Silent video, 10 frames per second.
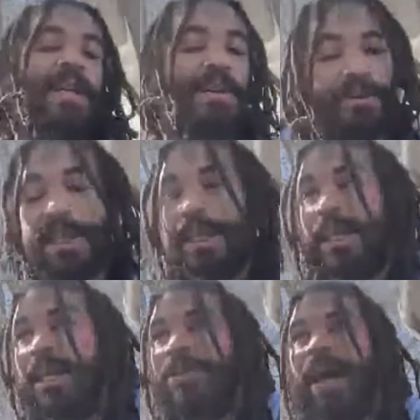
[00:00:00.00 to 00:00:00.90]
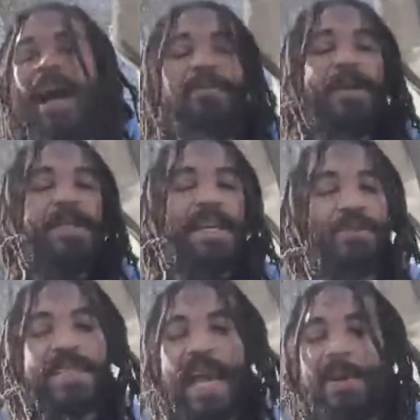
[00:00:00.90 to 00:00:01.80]
differently. I'm a
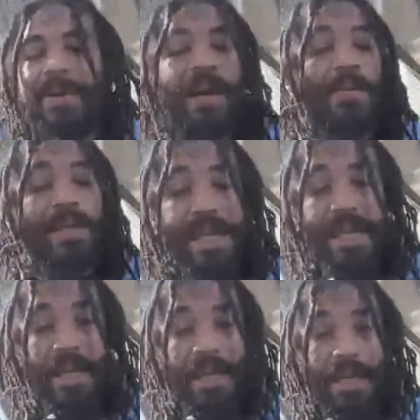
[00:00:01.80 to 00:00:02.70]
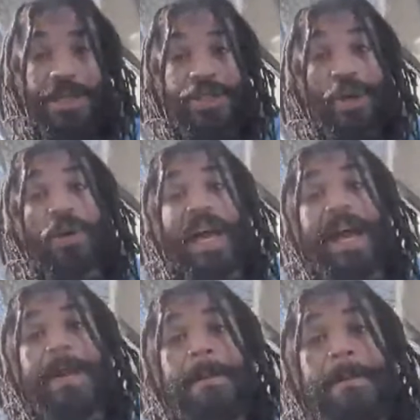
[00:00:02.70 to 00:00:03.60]
different type of cup of tea. So like,